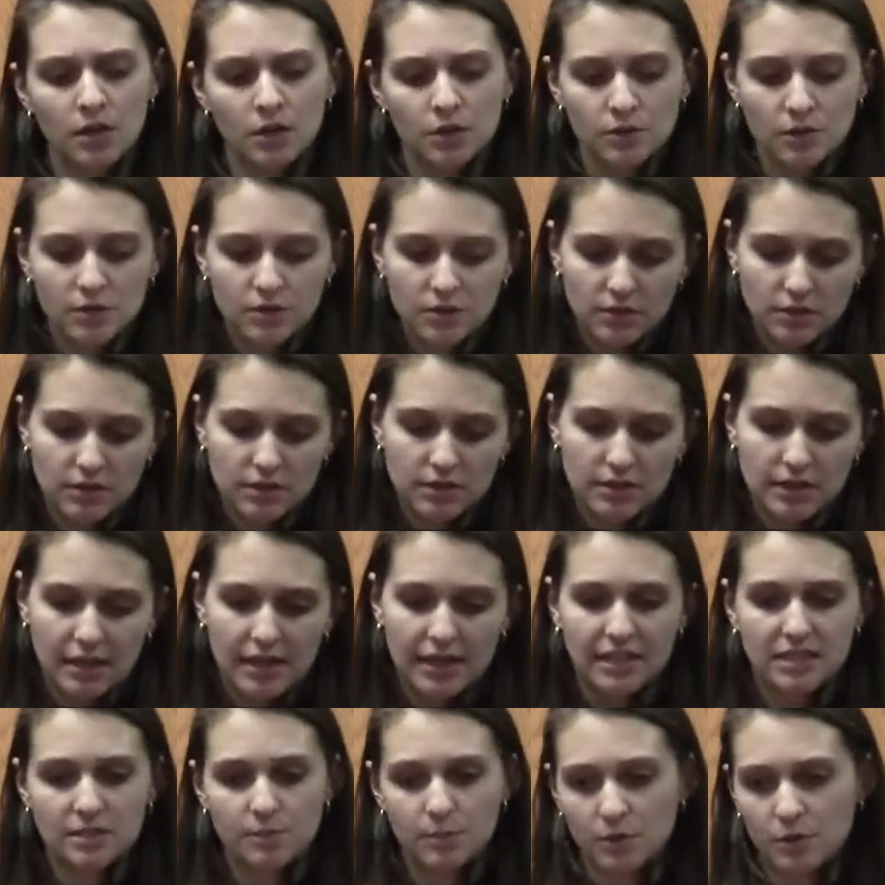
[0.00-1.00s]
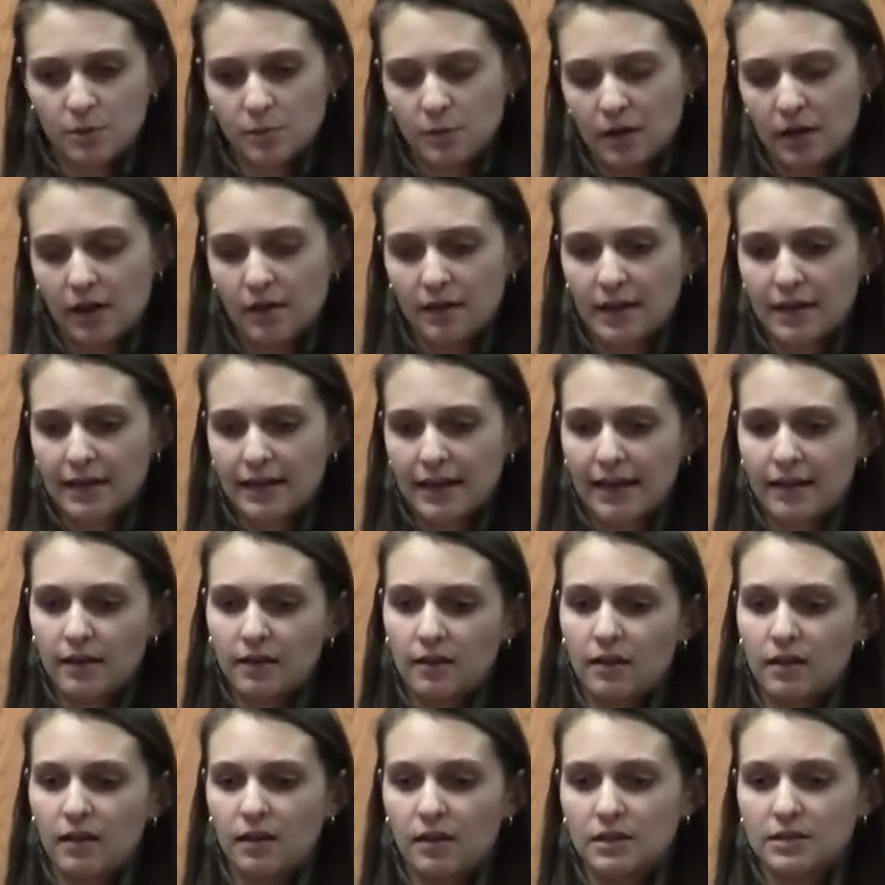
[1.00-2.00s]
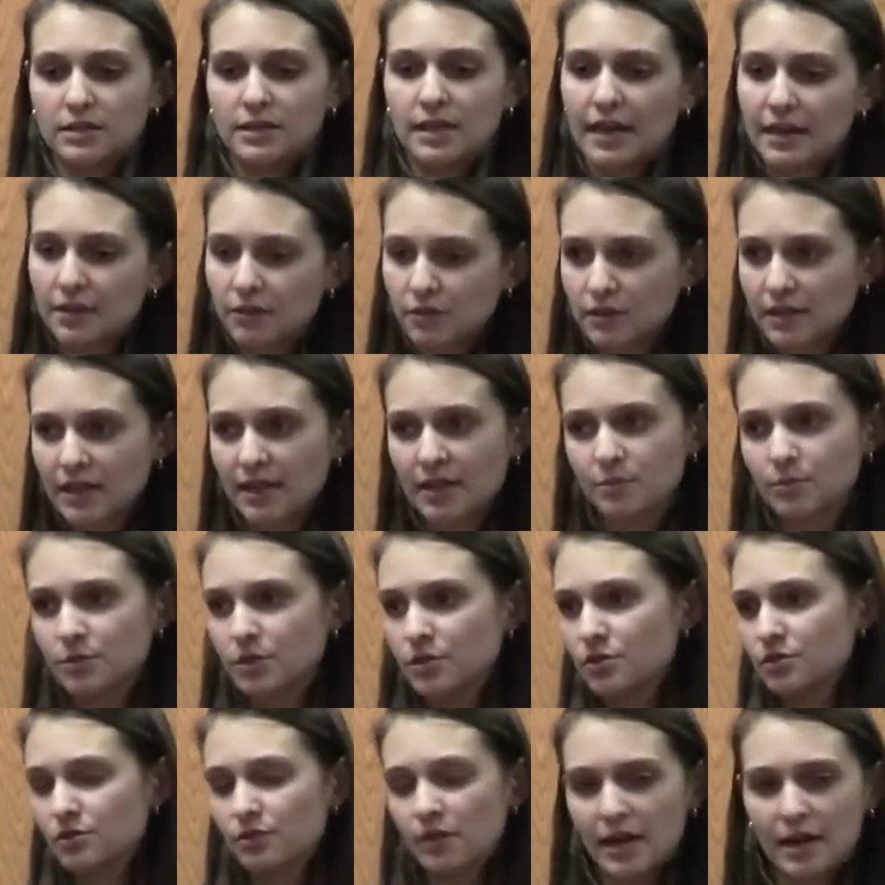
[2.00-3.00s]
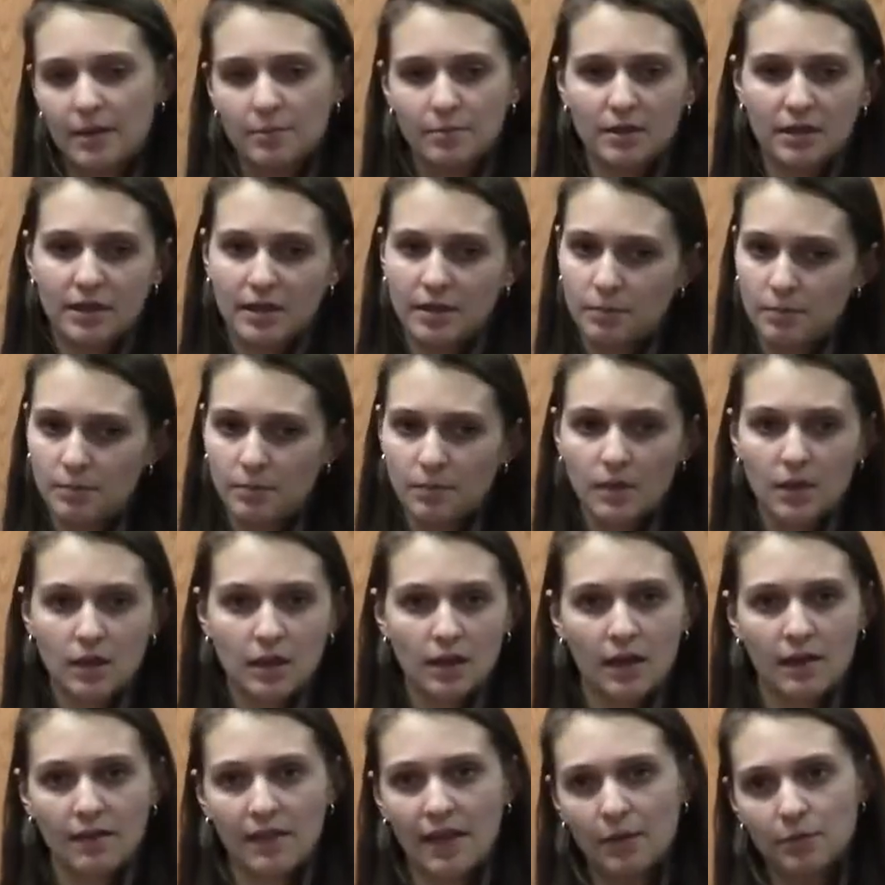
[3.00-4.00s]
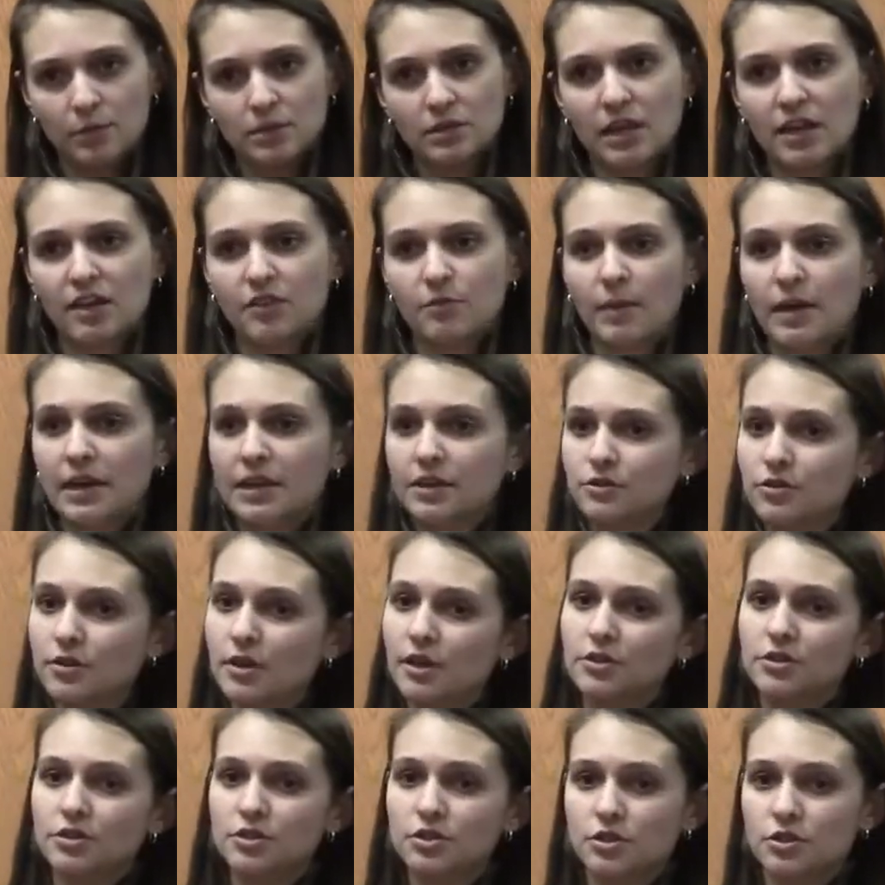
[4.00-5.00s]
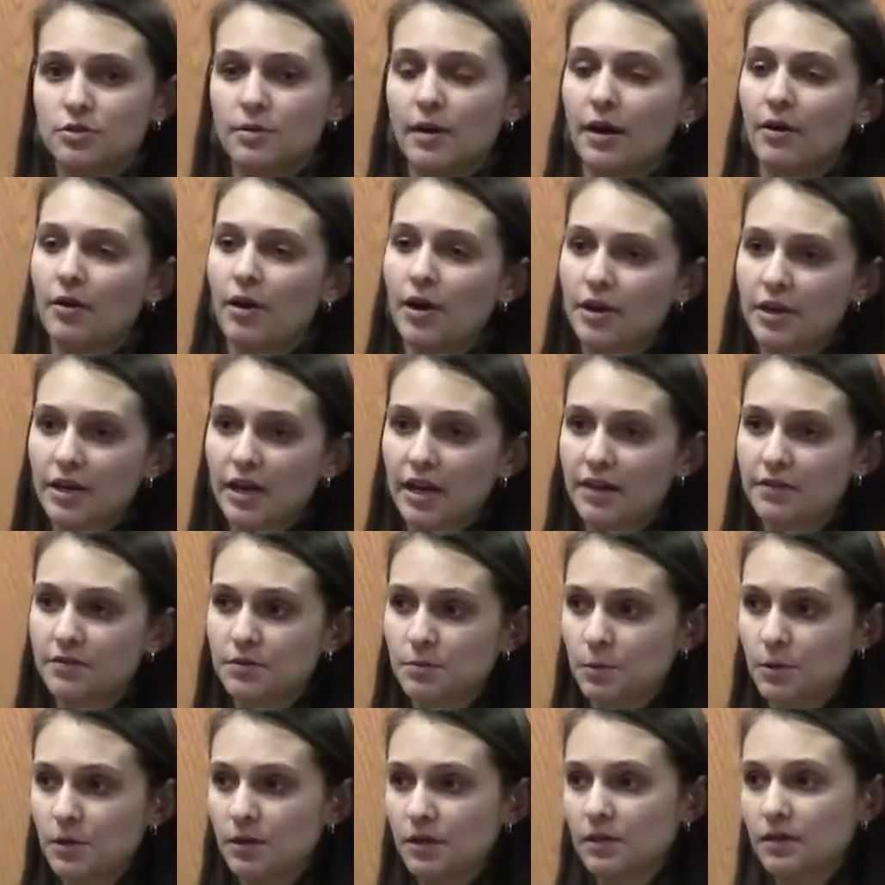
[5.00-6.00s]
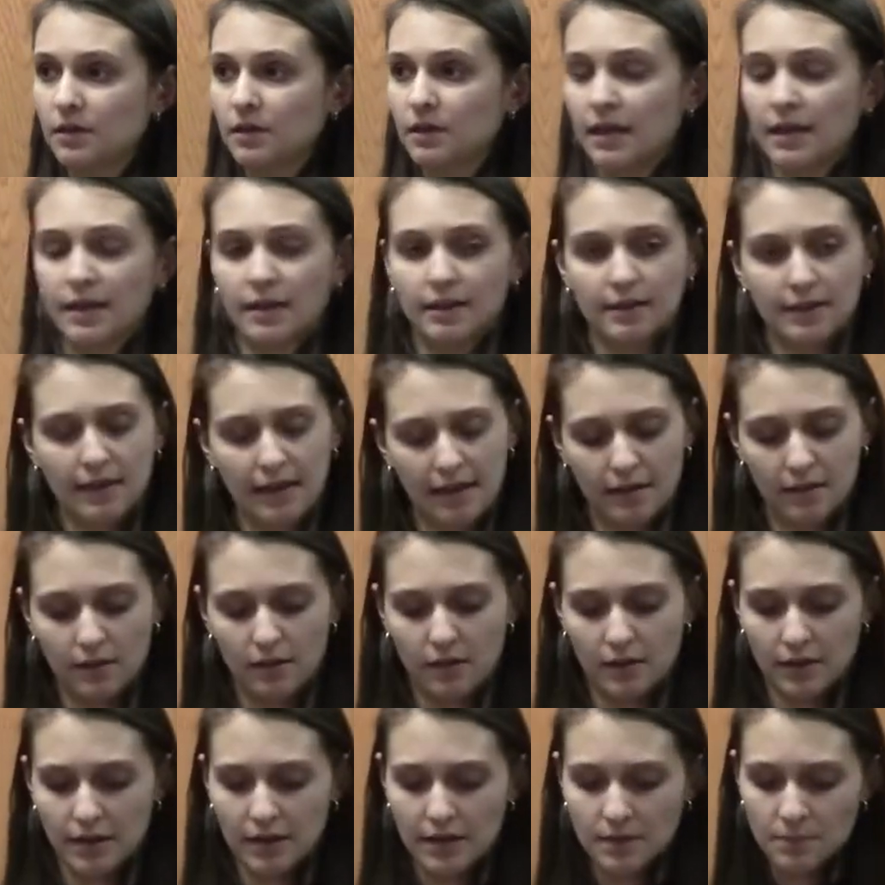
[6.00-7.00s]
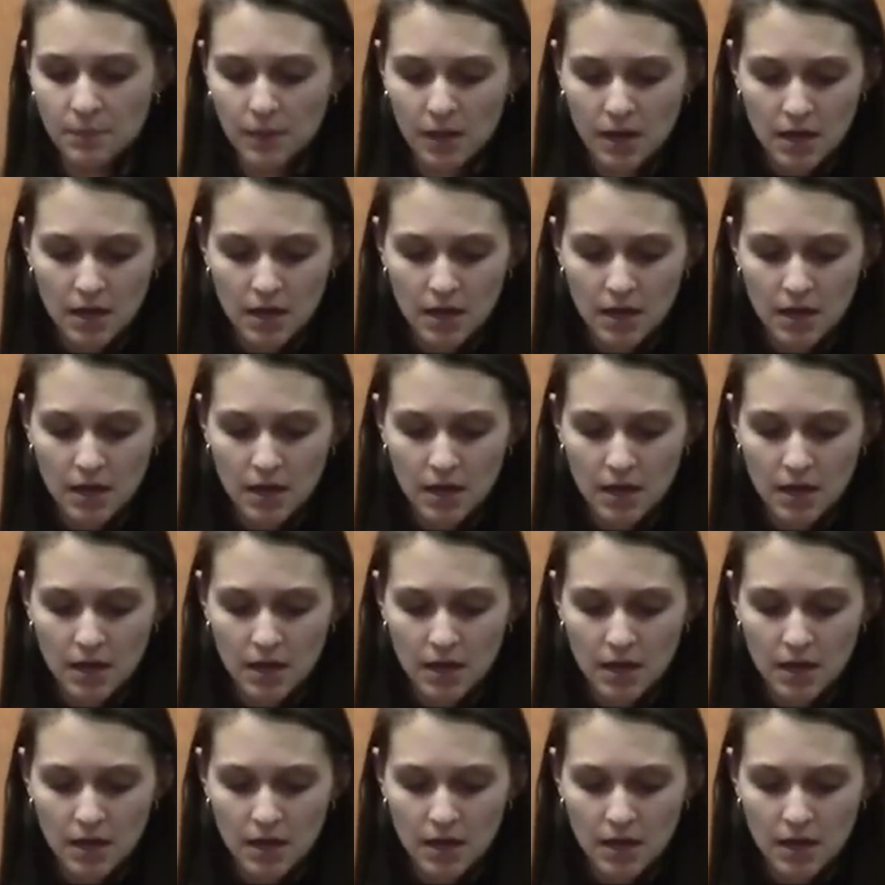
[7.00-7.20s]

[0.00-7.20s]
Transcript: So I took the slides, put them in an online catalog, titled them, described them, and that was kind of my introduction to how archives work and cataloging.